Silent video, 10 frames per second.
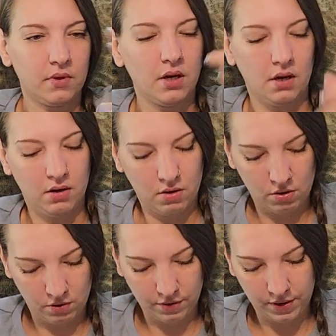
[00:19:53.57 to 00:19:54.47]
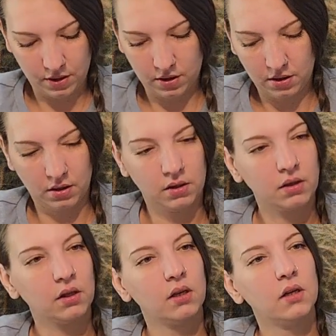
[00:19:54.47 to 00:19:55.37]
Got all of her
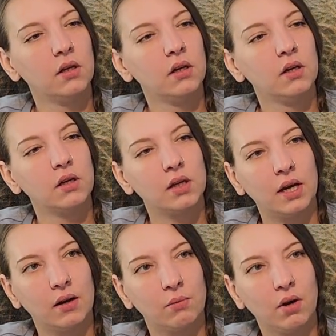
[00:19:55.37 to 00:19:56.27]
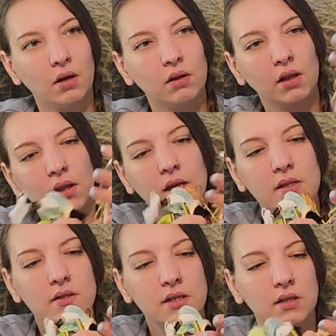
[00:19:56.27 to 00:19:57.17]
Karen water
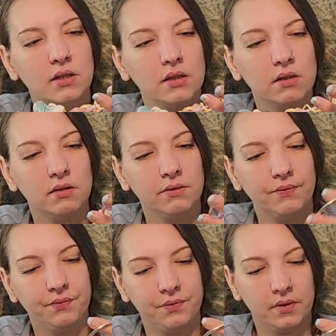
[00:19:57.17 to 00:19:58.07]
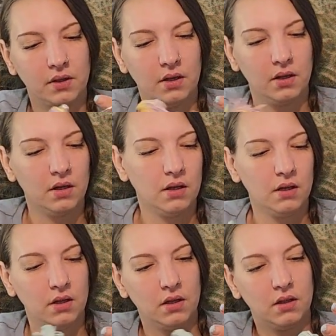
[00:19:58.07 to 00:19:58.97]
lilies here
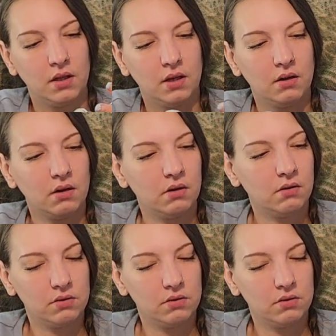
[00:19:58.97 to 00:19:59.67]
that are all